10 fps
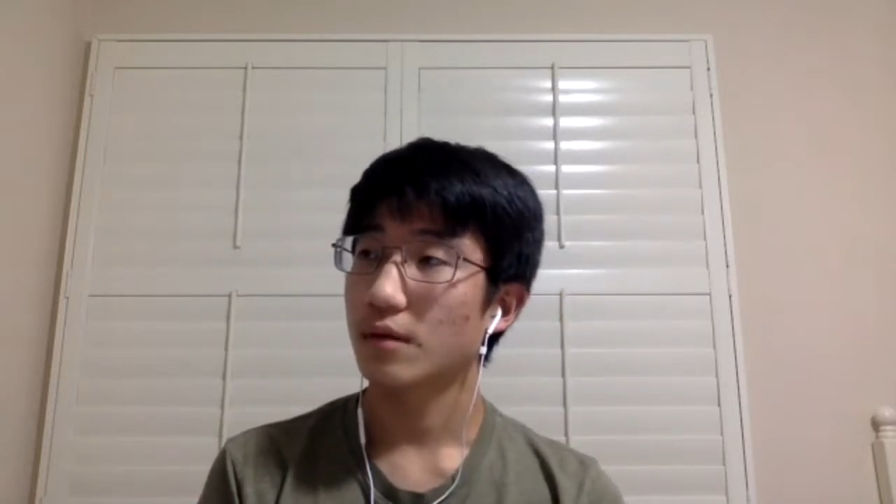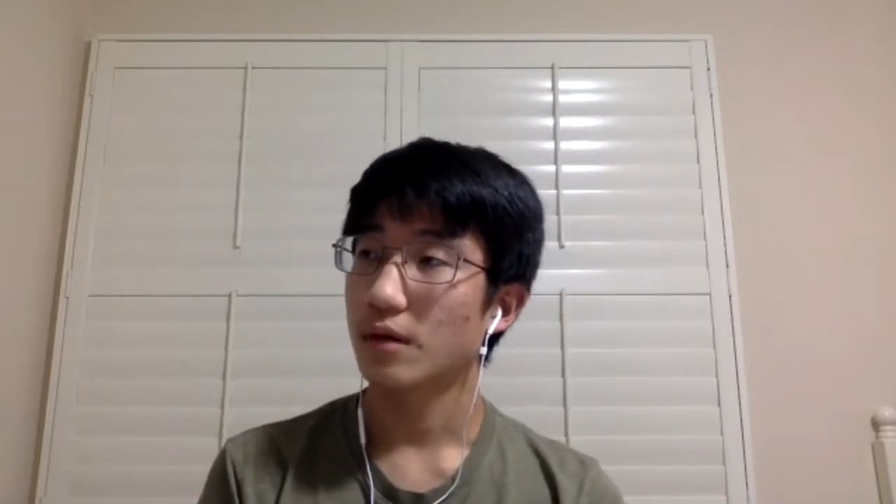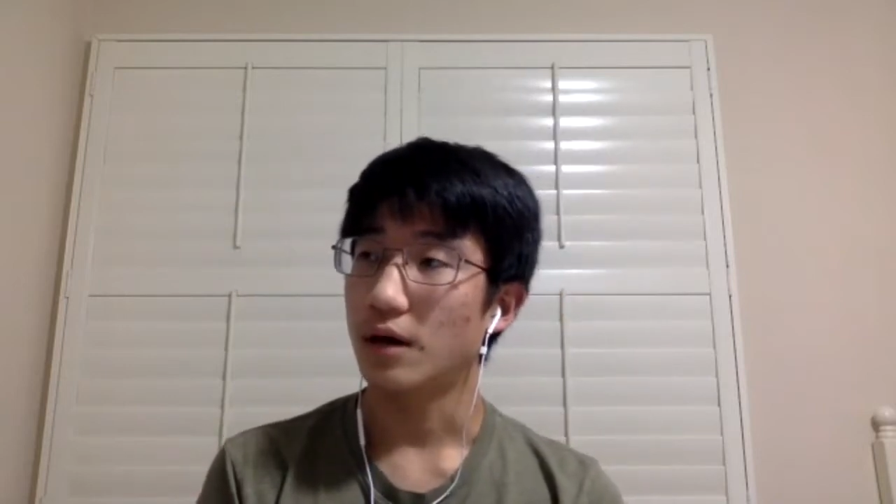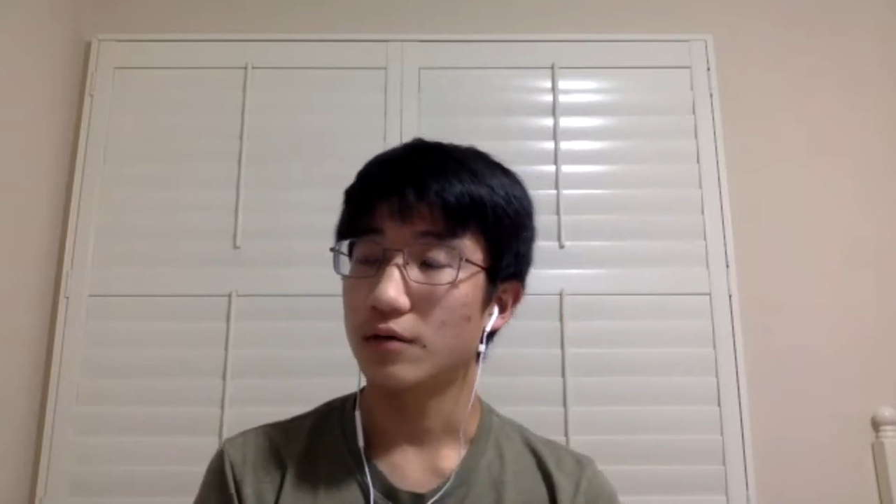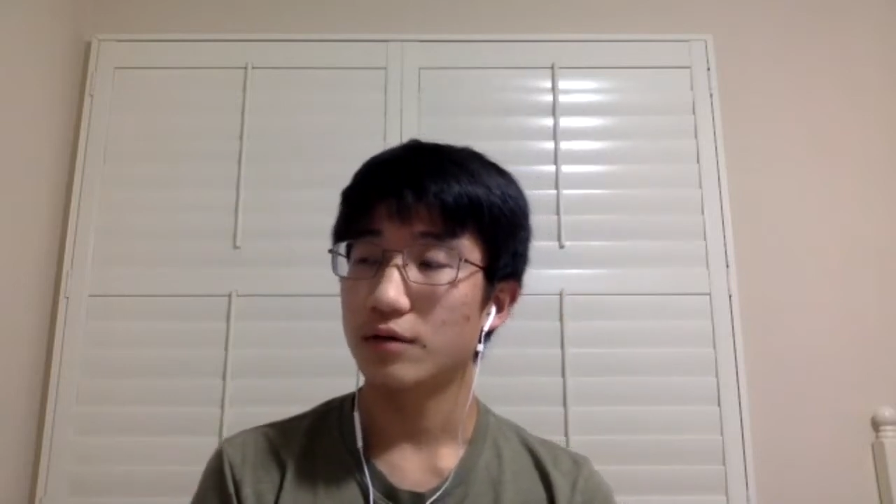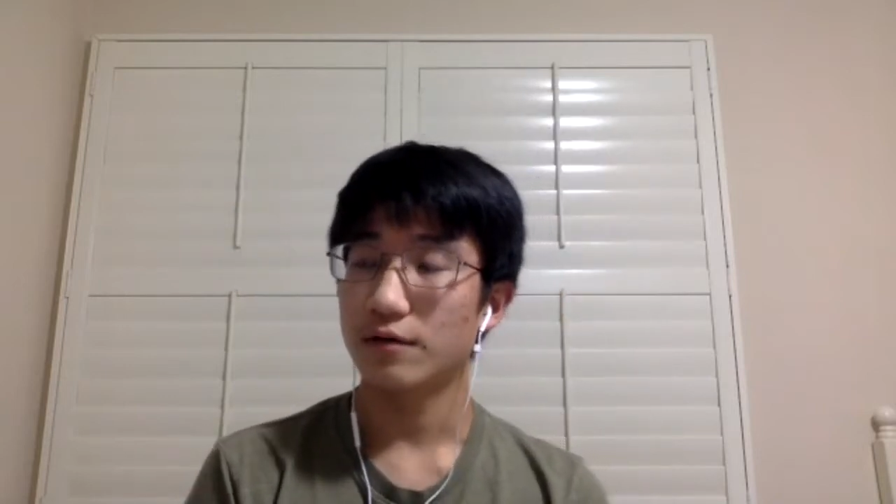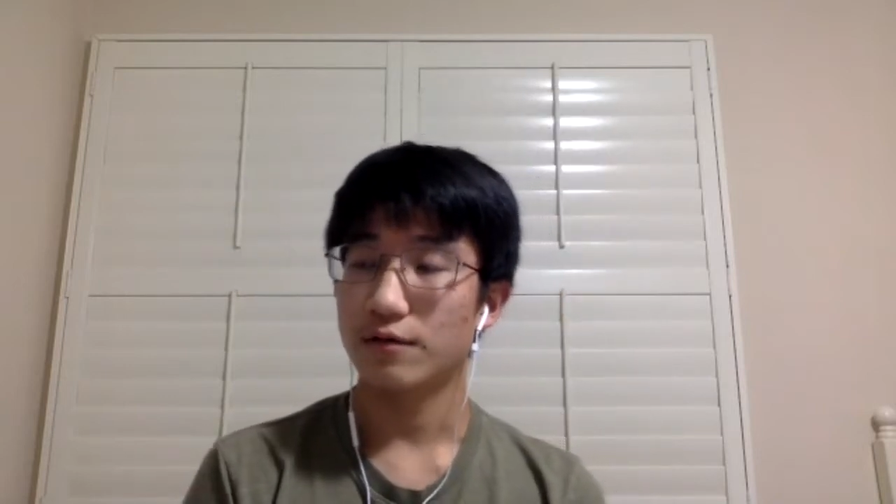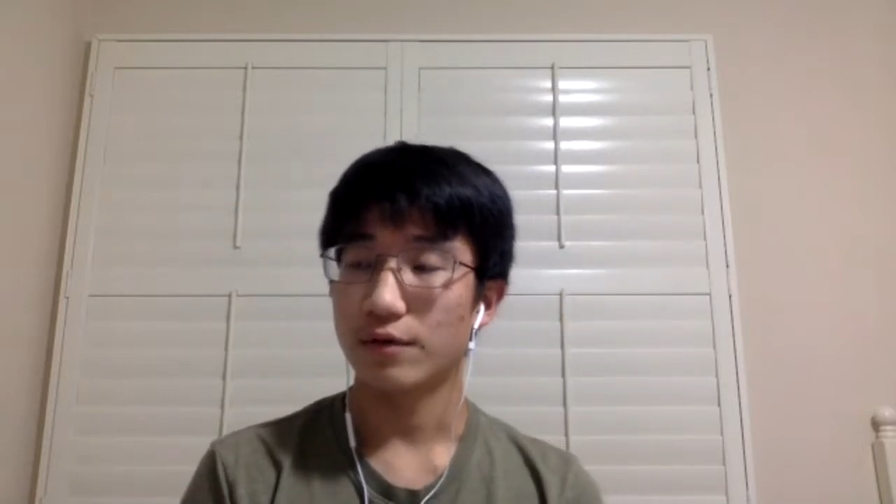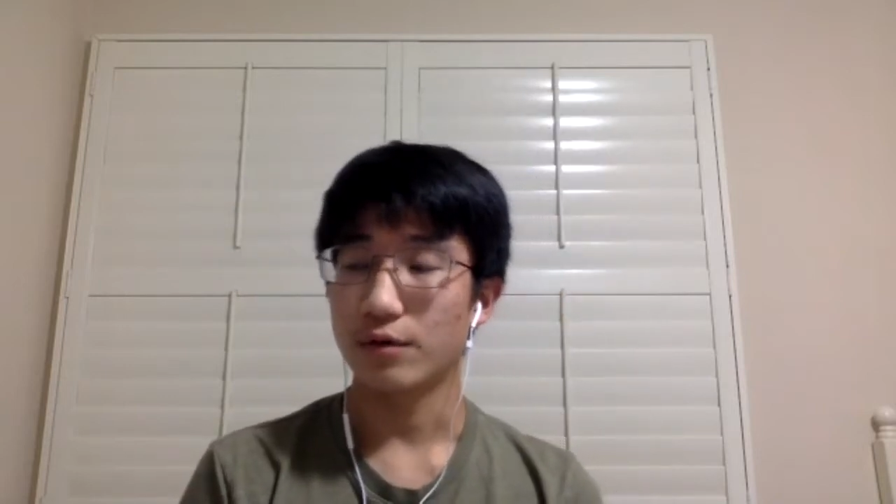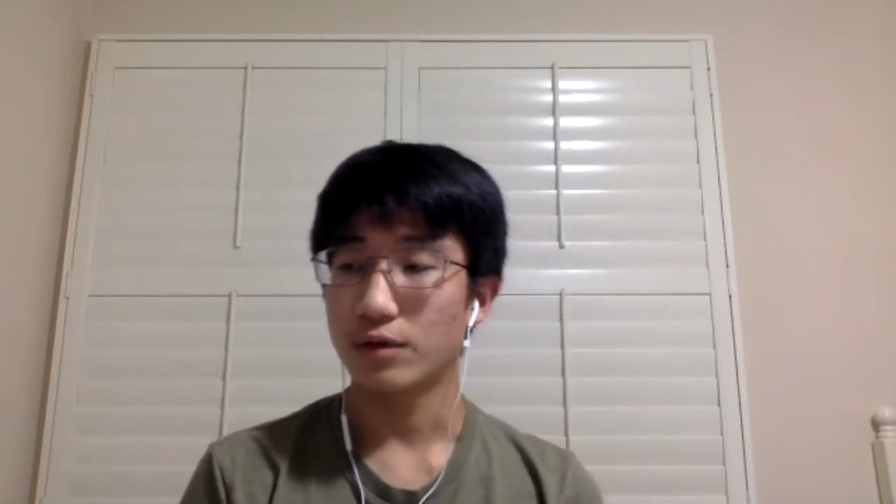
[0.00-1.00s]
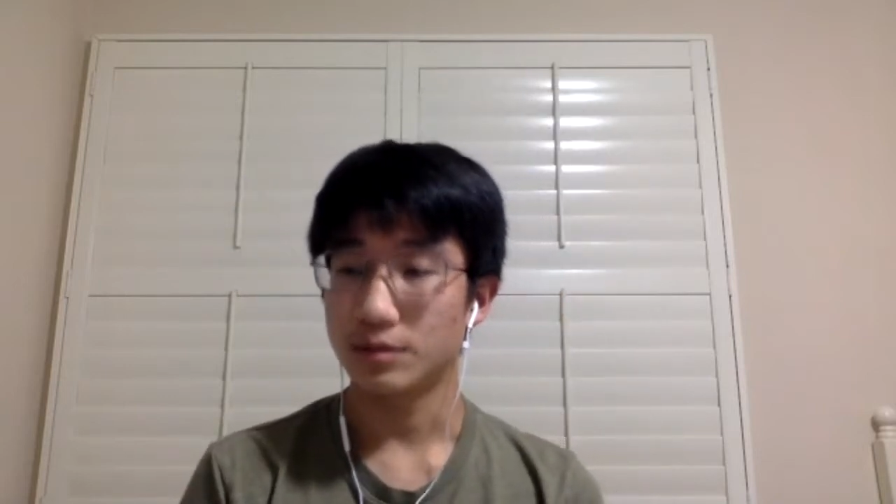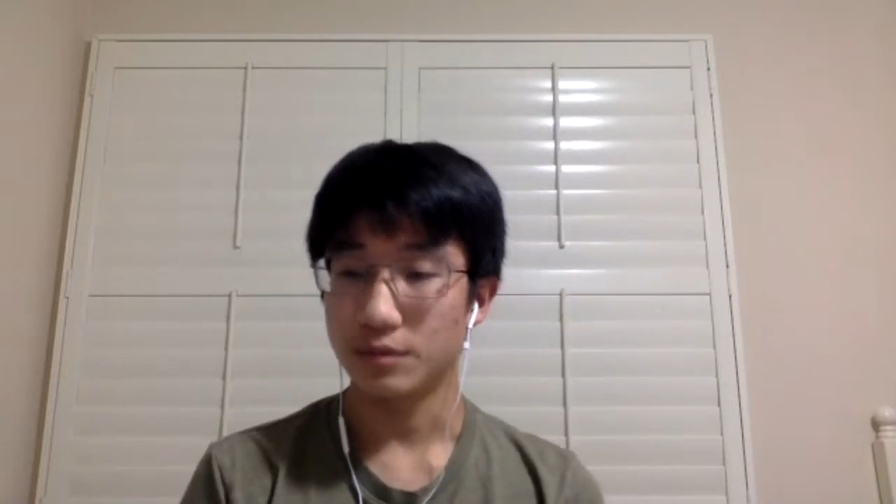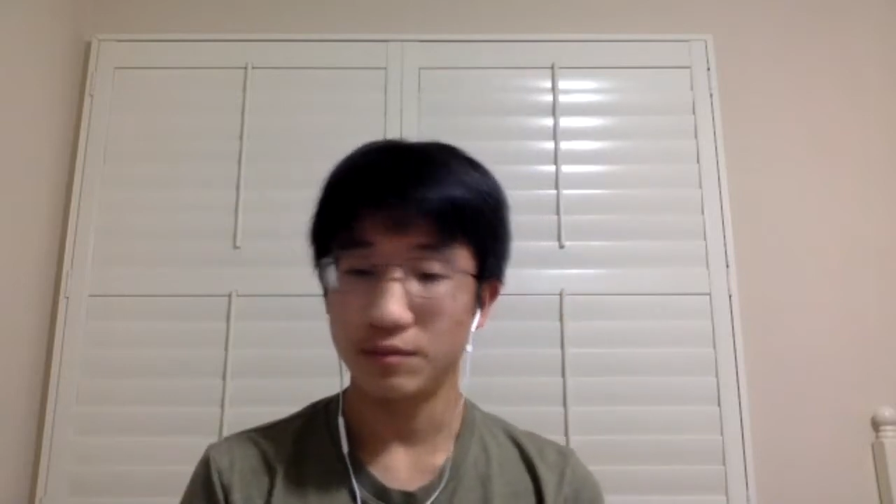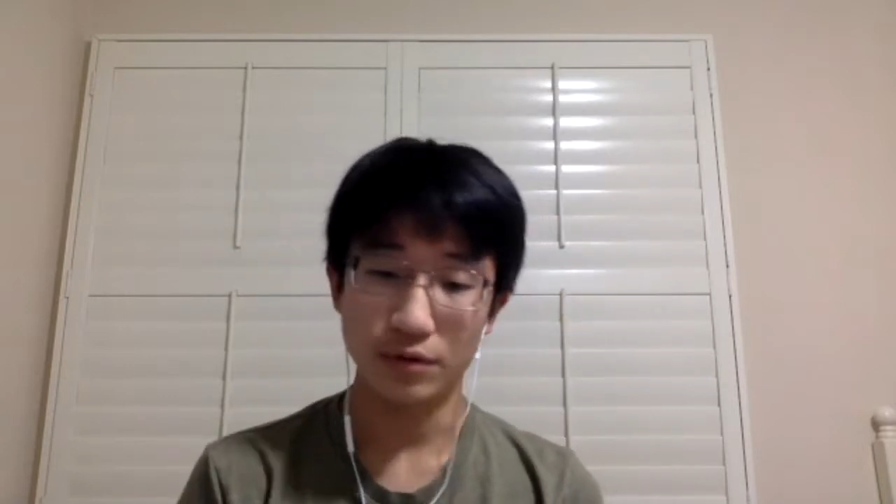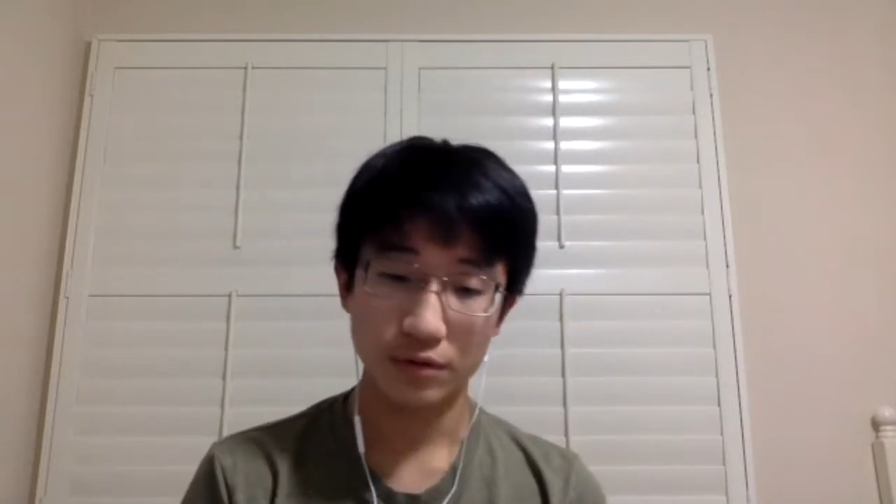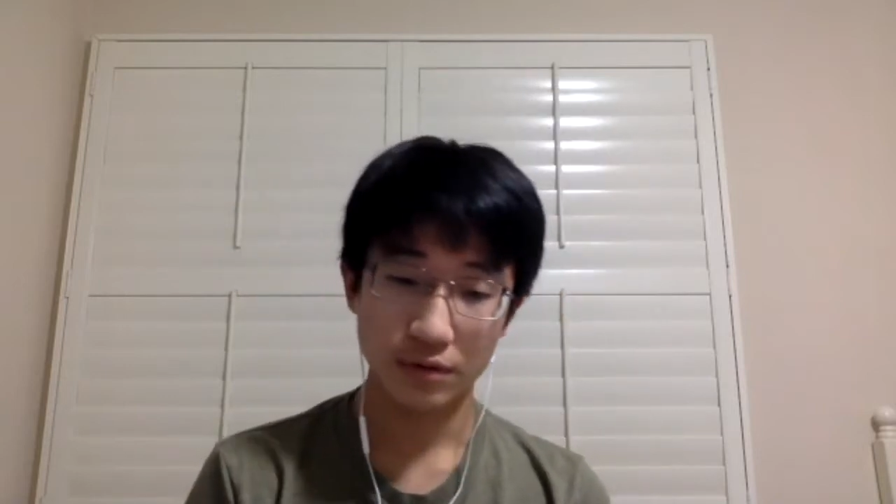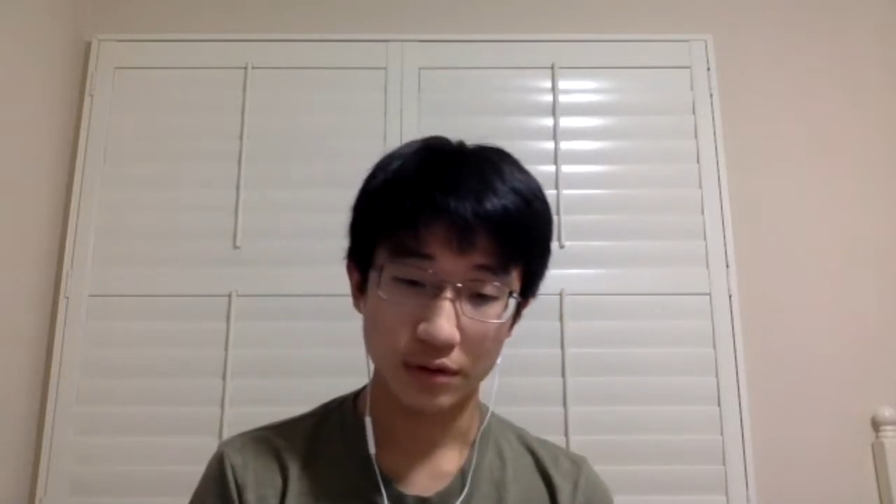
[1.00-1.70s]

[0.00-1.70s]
what do you know about quantum computing